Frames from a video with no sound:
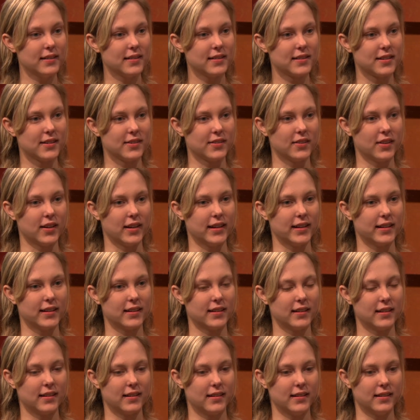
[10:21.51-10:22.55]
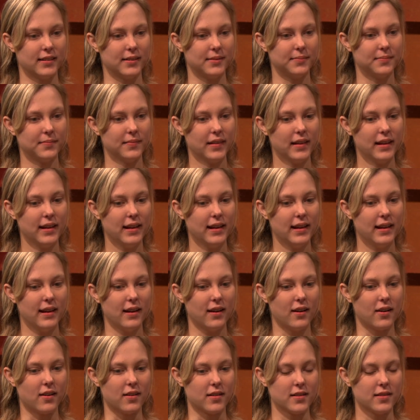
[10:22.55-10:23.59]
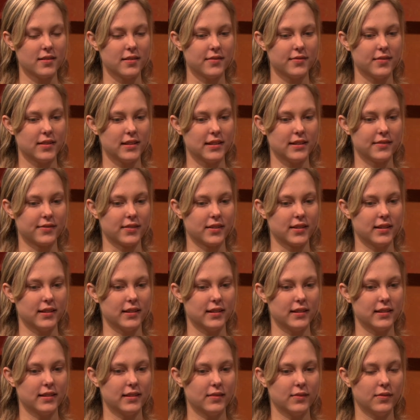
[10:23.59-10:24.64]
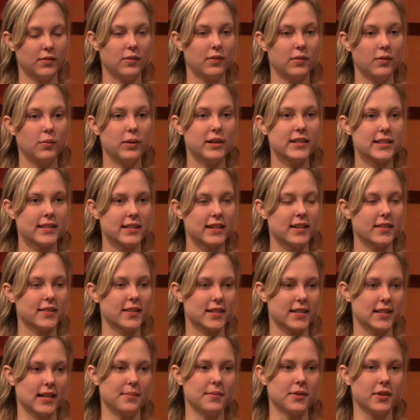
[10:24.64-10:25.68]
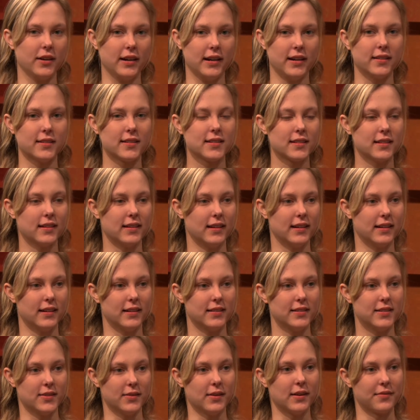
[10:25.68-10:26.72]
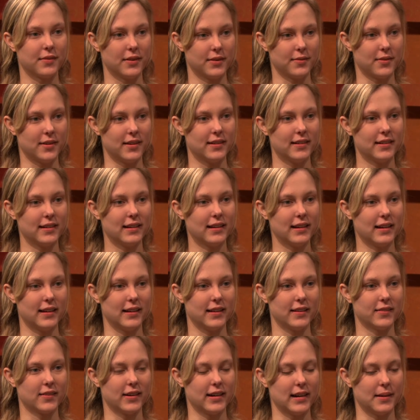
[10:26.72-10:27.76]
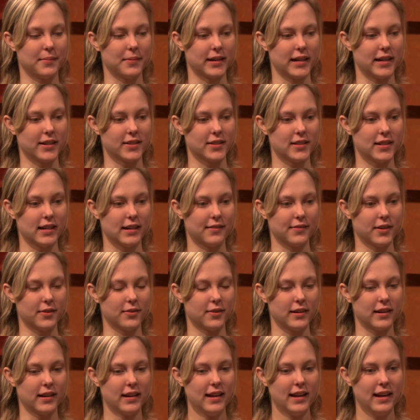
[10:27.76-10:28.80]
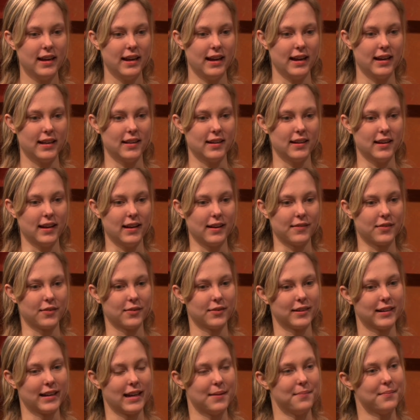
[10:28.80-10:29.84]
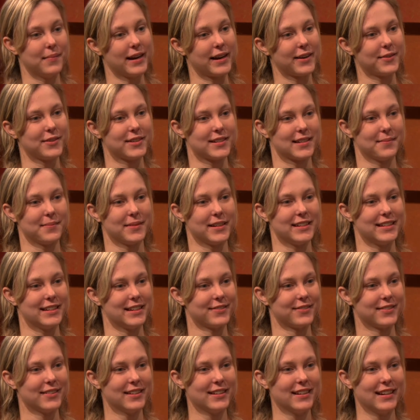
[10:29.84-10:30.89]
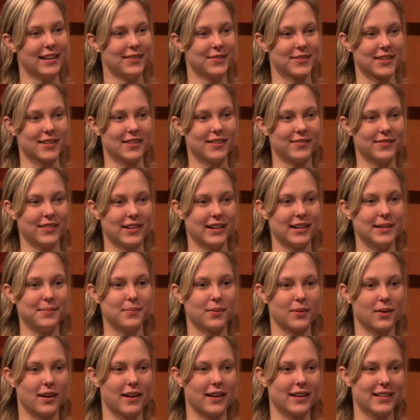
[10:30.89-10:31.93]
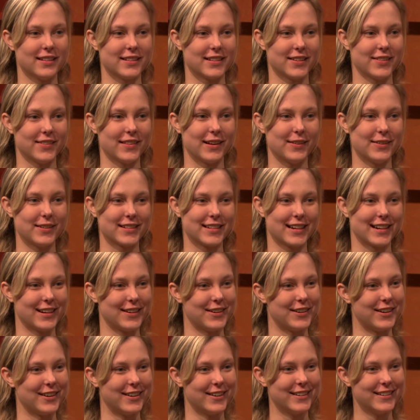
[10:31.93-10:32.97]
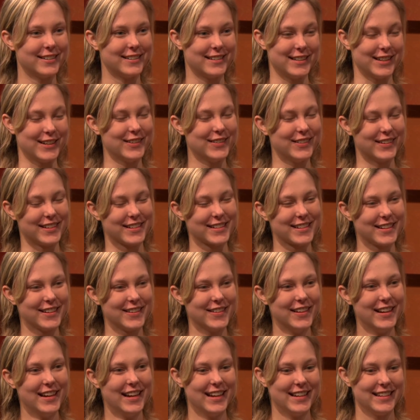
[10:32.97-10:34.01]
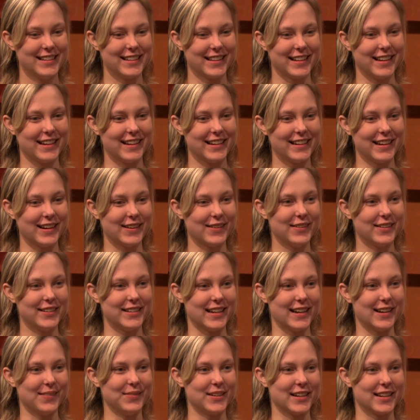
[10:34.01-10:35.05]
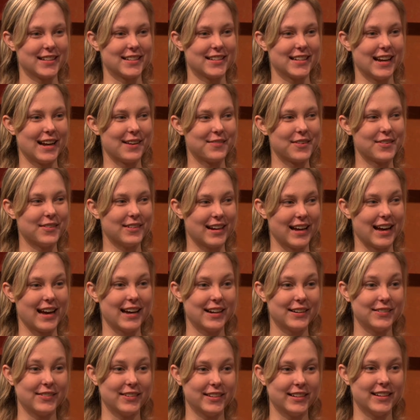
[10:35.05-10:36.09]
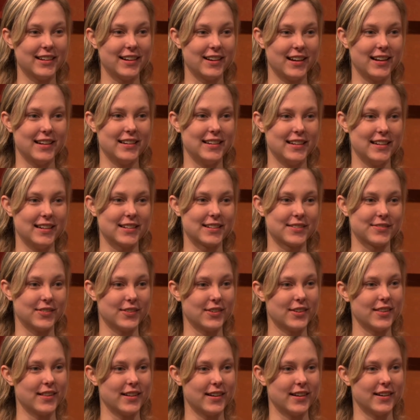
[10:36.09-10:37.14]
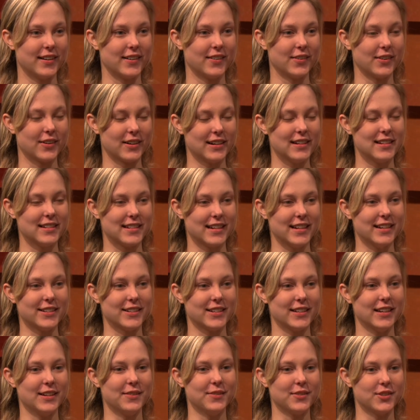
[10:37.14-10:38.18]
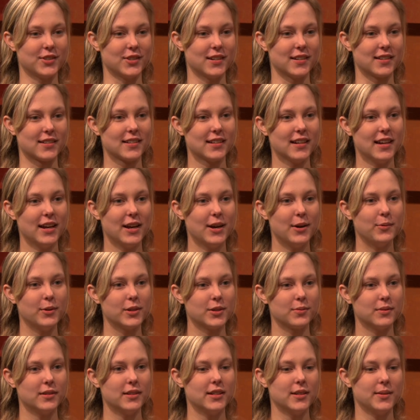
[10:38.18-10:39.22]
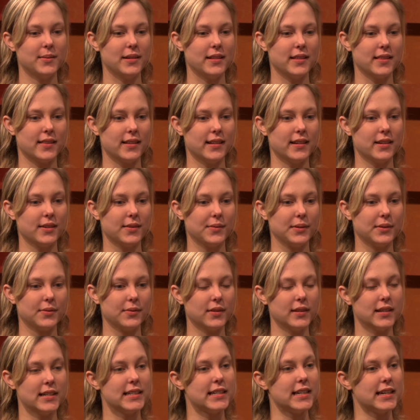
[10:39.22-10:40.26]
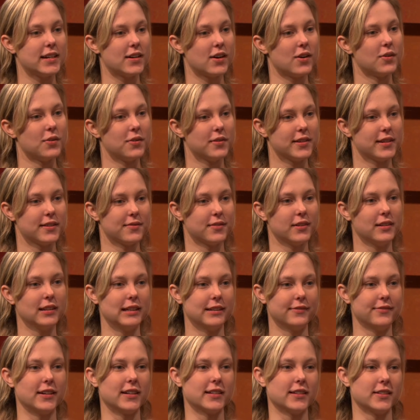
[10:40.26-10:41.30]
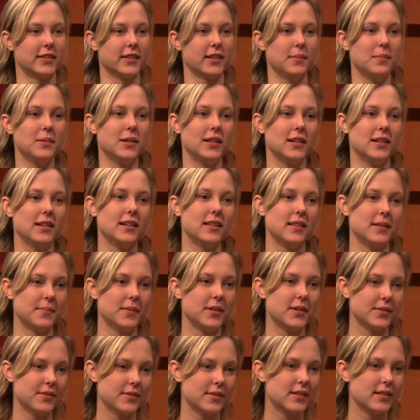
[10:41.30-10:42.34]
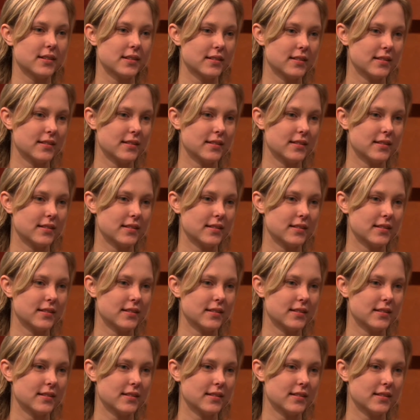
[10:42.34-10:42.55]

So like all of the different, we sent out the same grant to everyone, grant application to everyone, and everyone came back with something different. It was all very broad, and so that was kind of hard too also to like narrow it down, because everyone had really good ideas for their organization. It was just, which one do we think would really take hold and really affect our community the most?